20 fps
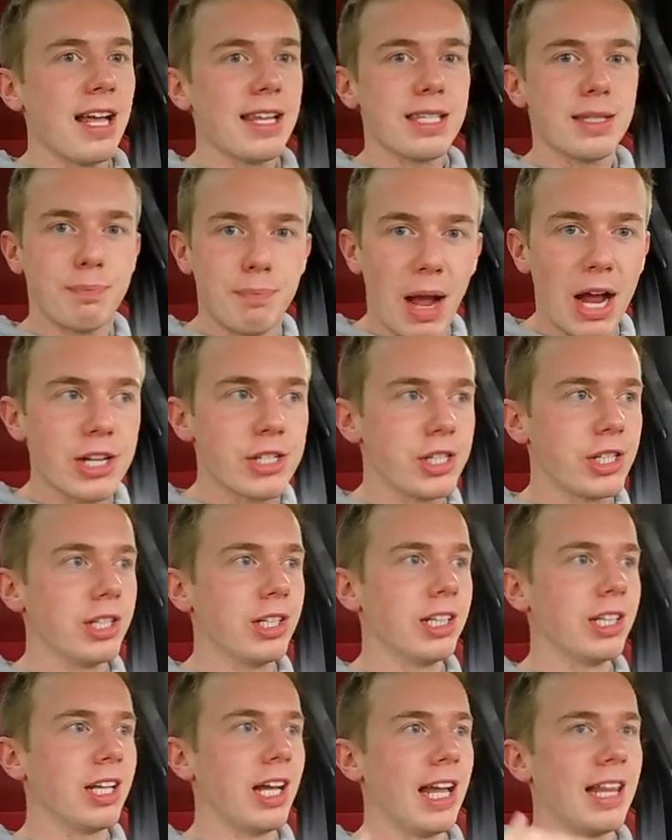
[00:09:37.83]

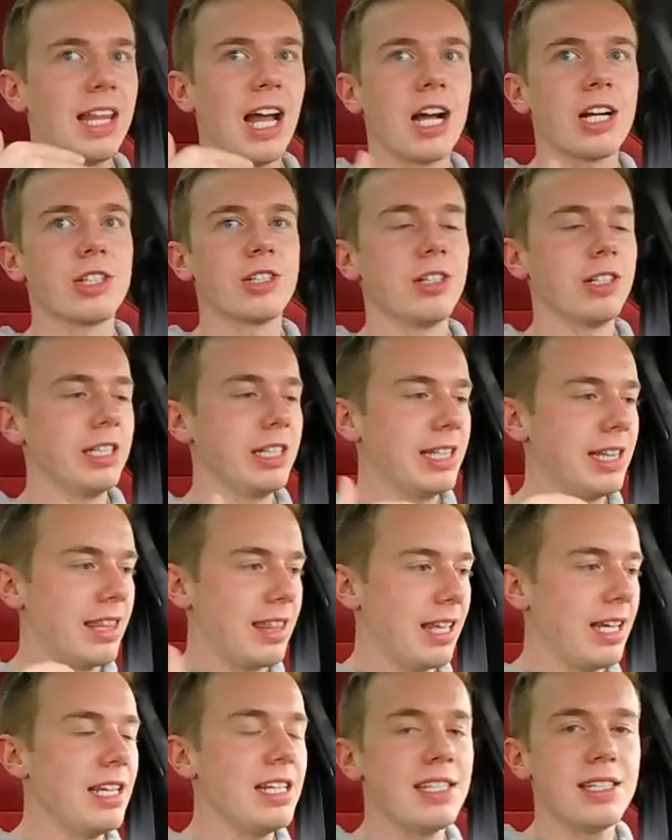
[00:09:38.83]
special, and actually
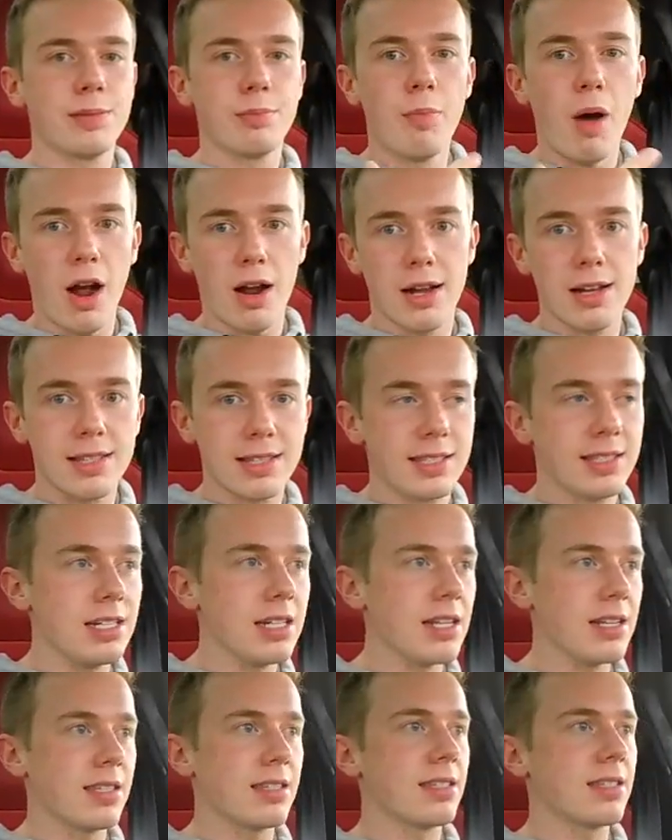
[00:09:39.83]
these bucket
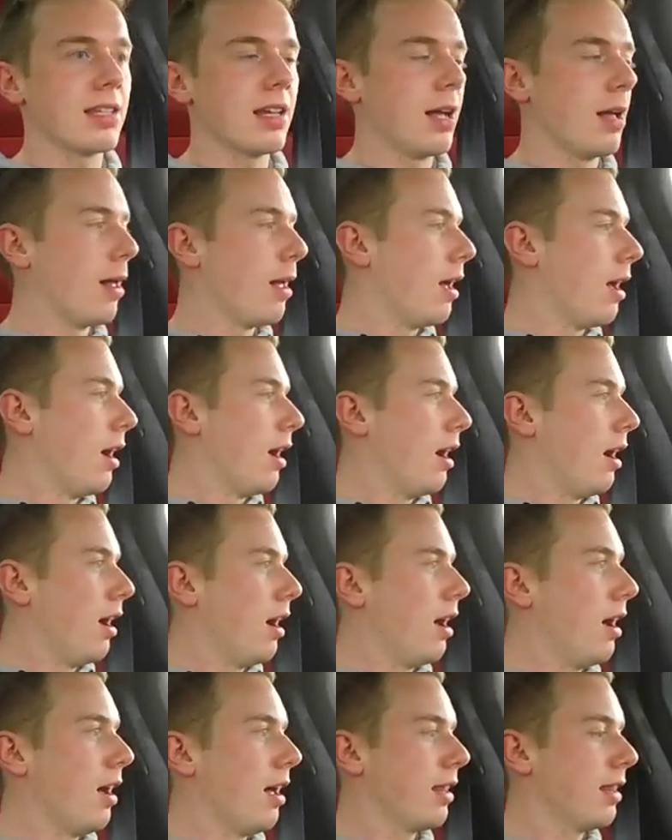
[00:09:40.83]
seats
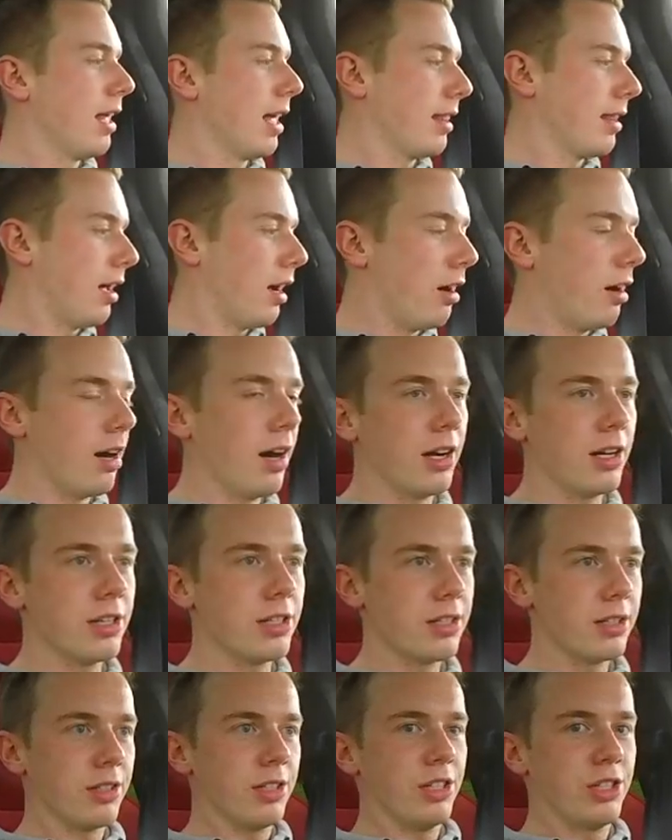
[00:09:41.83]
that are
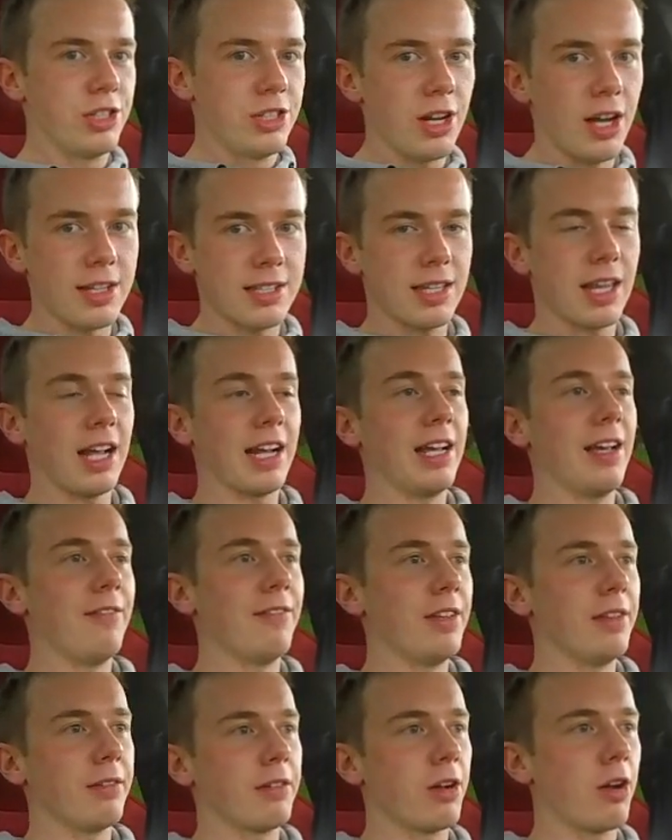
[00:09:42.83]
just like
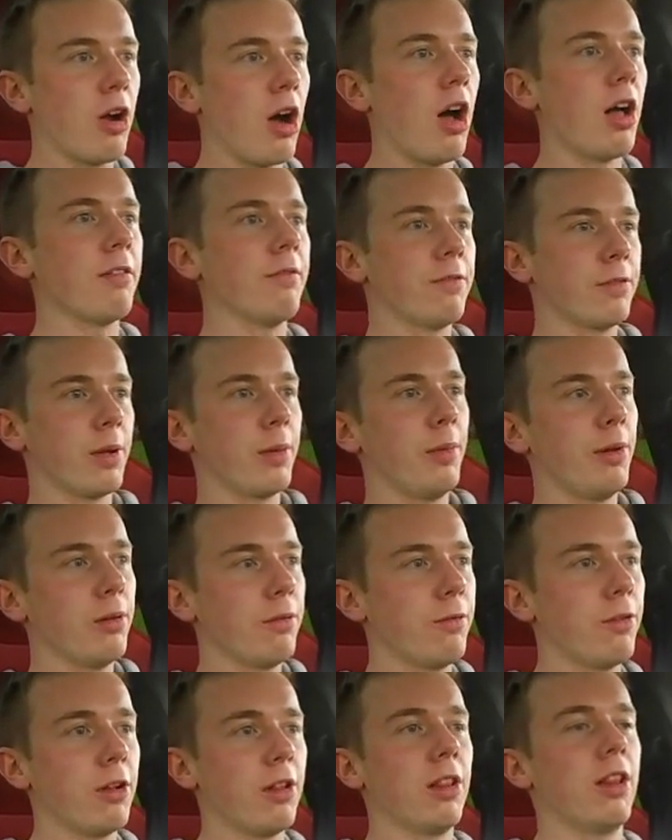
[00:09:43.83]
even comfortable
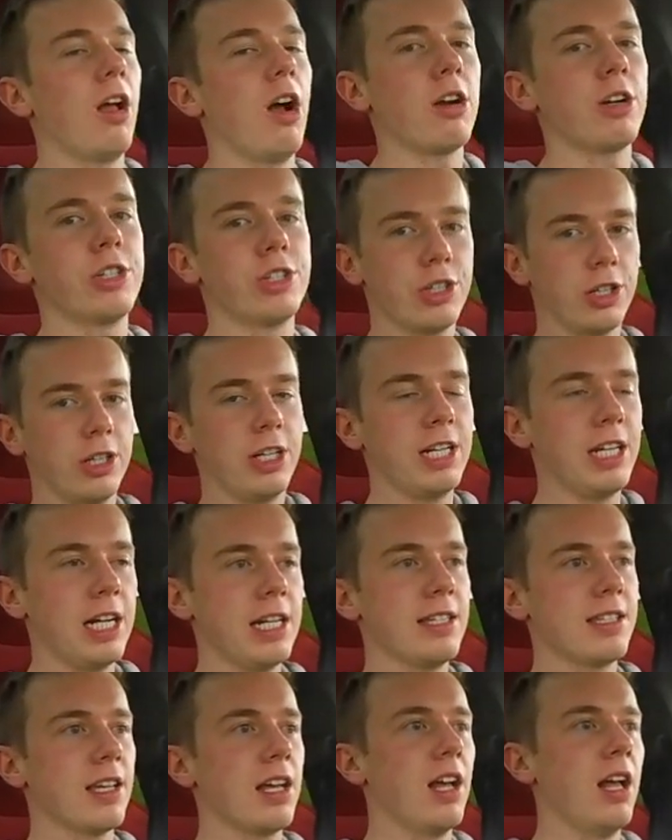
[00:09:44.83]
for long
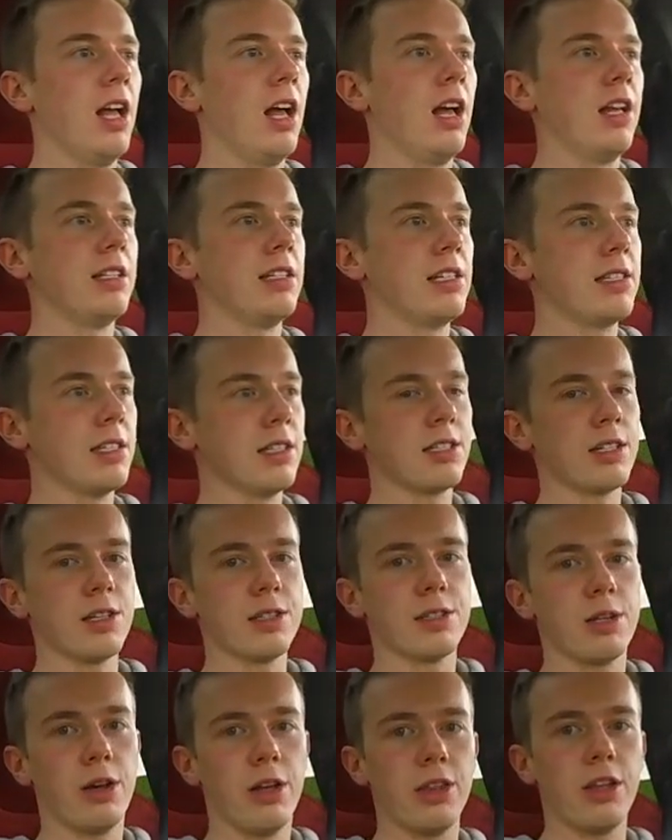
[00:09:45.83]
journeys. This is
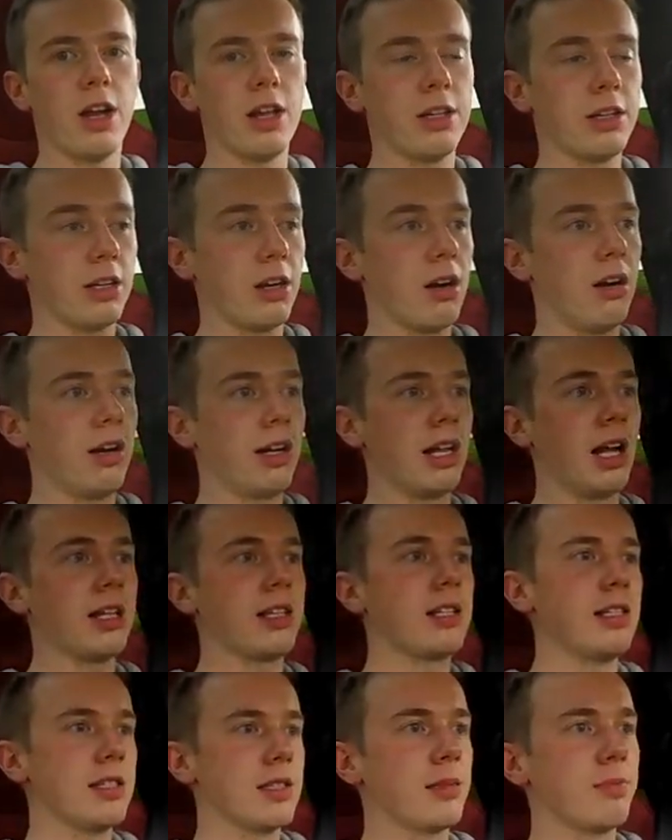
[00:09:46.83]
also another car
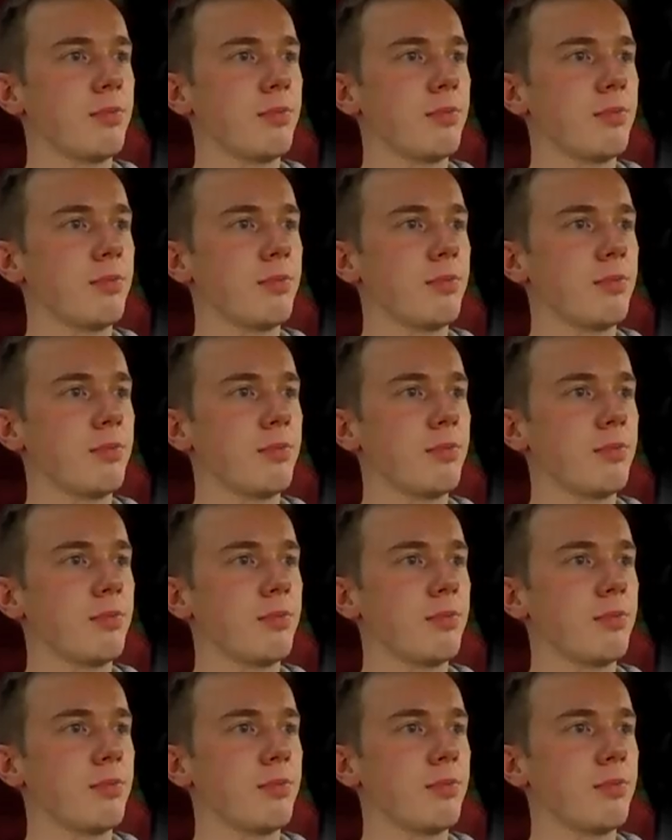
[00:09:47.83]
that is